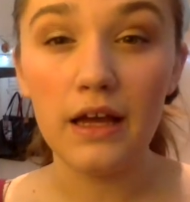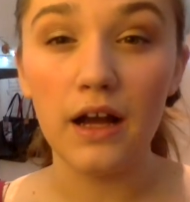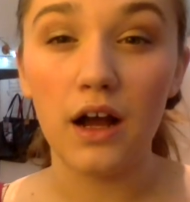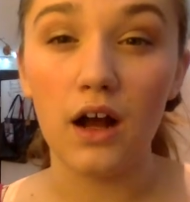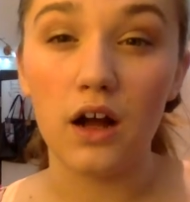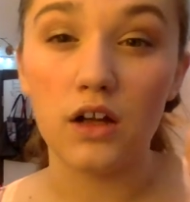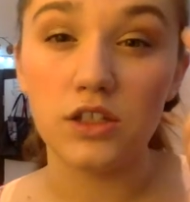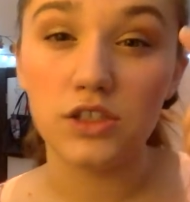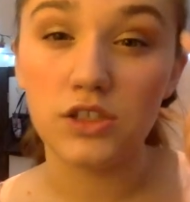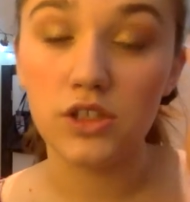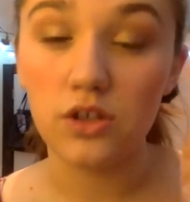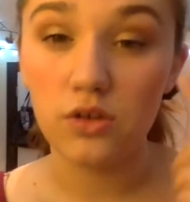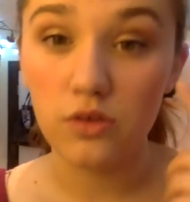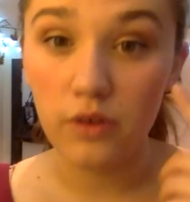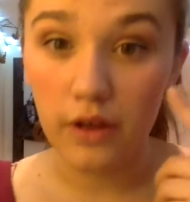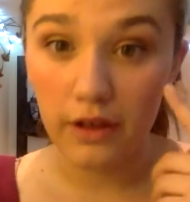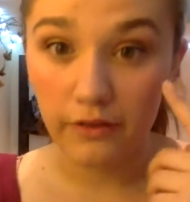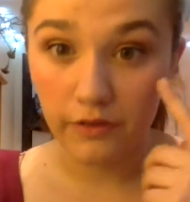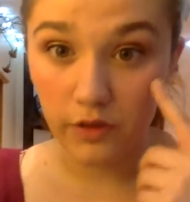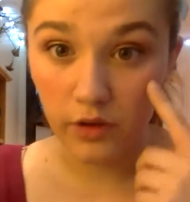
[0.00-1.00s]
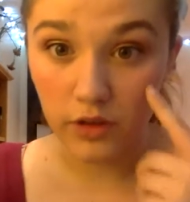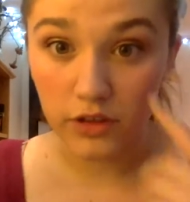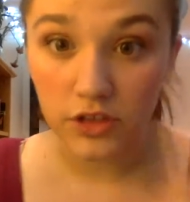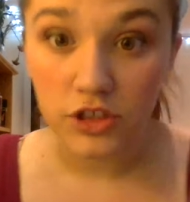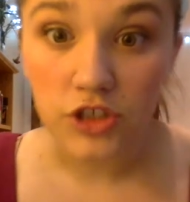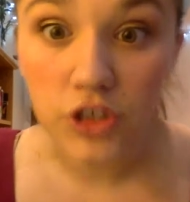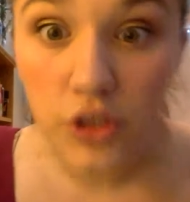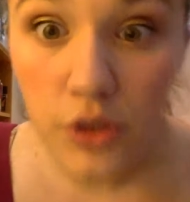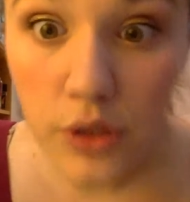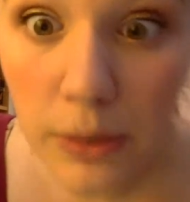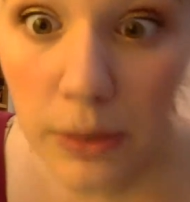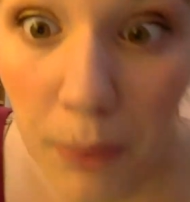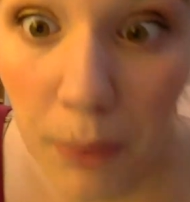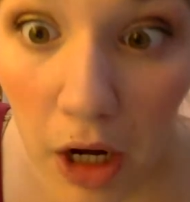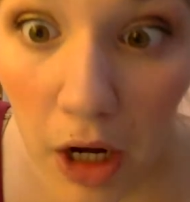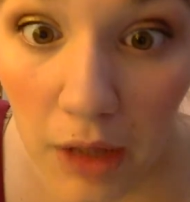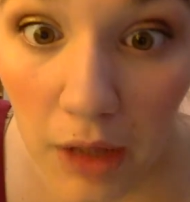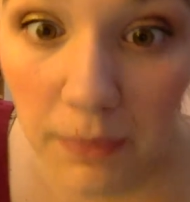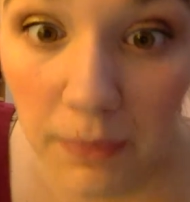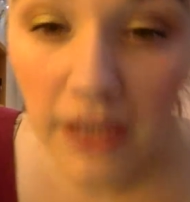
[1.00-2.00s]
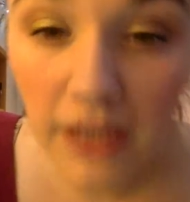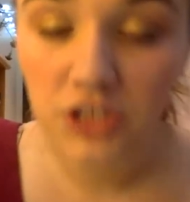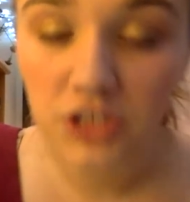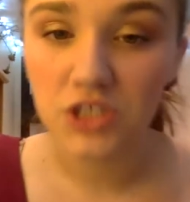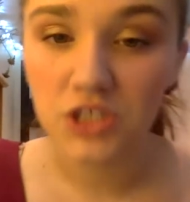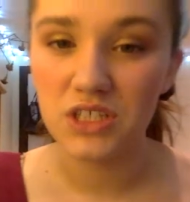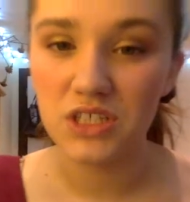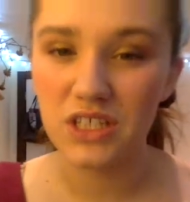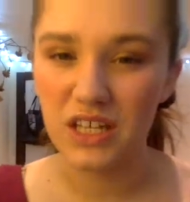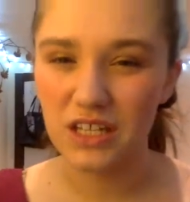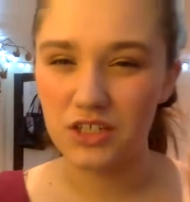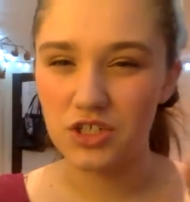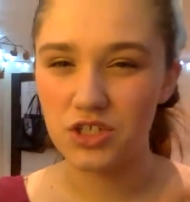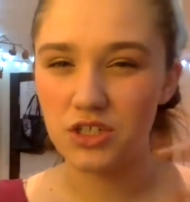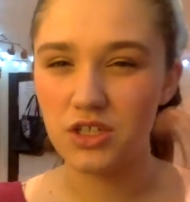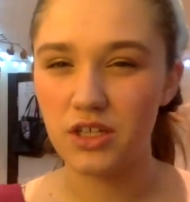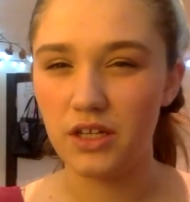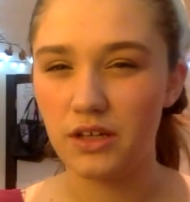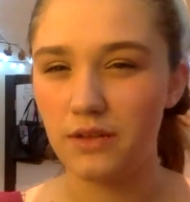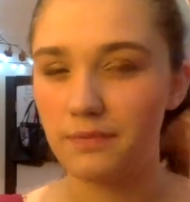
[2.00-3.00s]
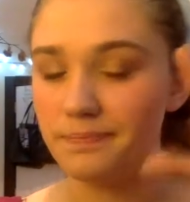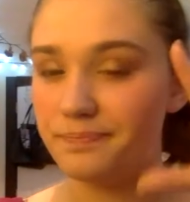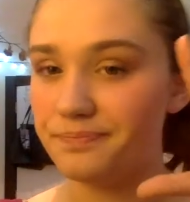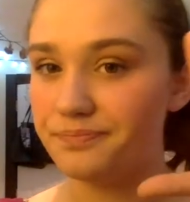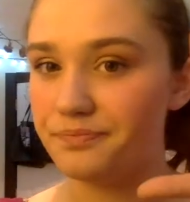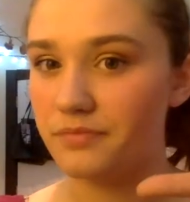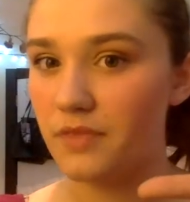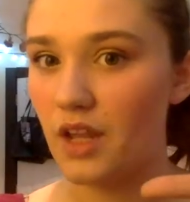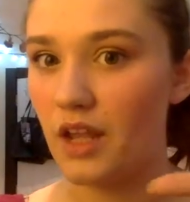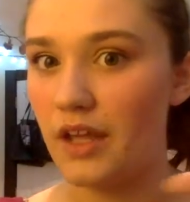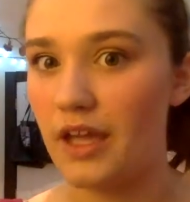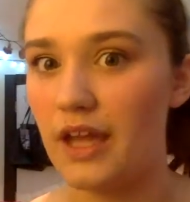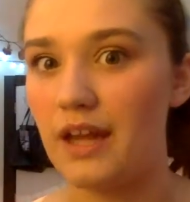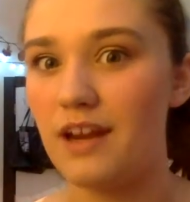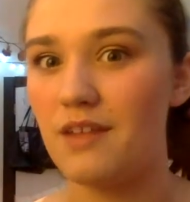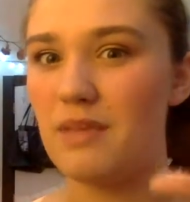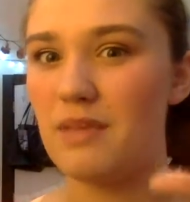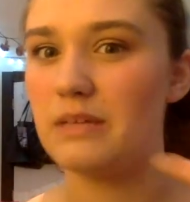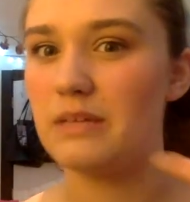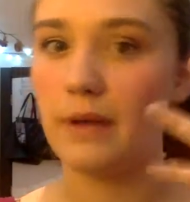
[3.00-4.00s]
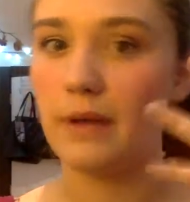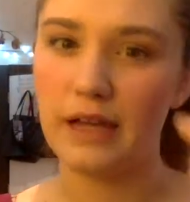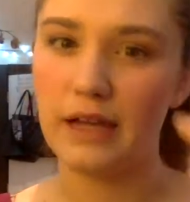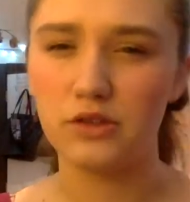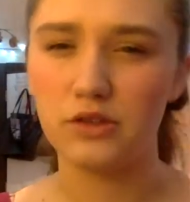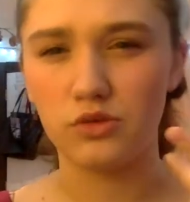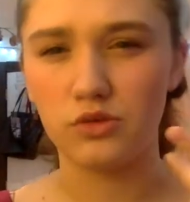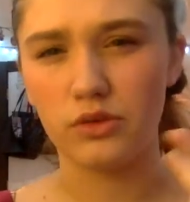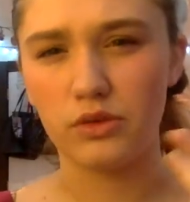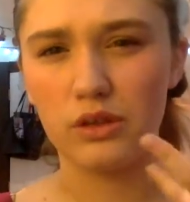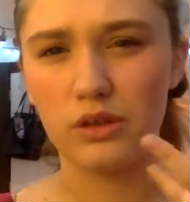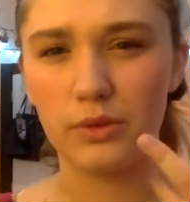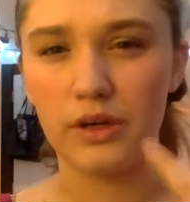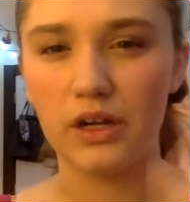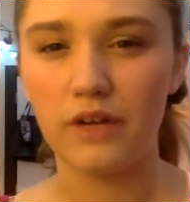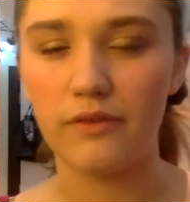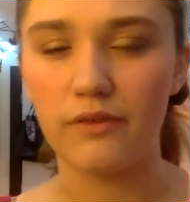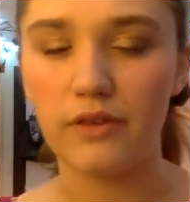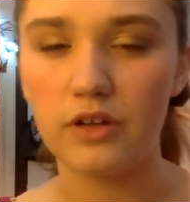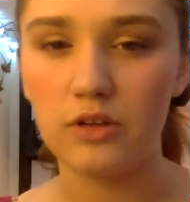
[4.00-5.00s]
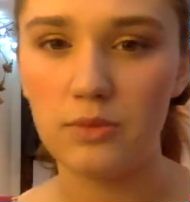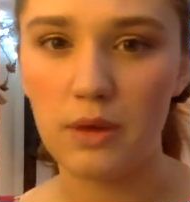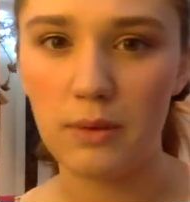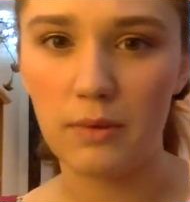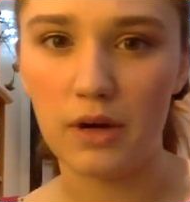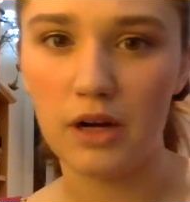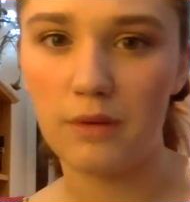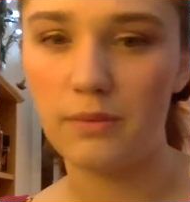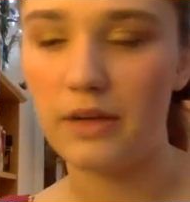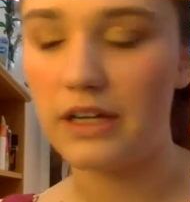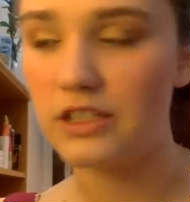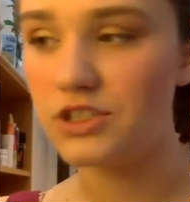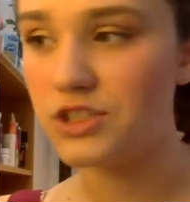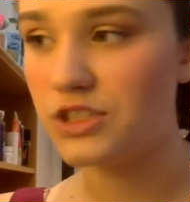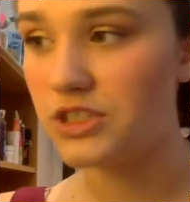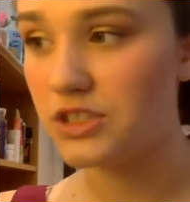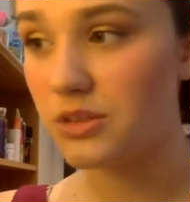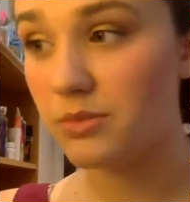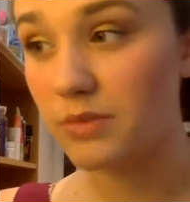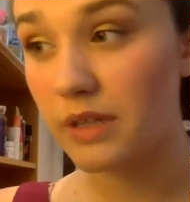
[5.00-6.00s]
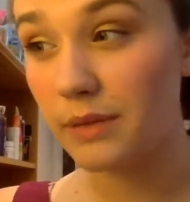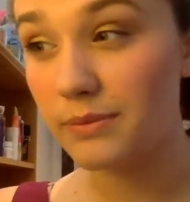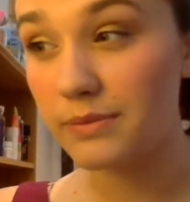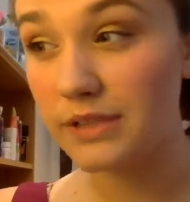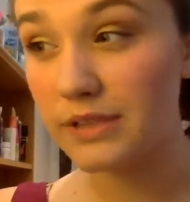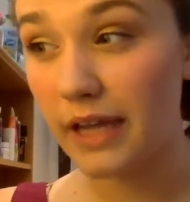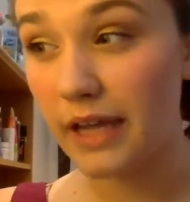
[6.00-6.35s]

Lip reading: Also, if you want to do your bottom lashes, it just like, again, it makes my eyes look really weird if I do my bottom lashes. Sometimes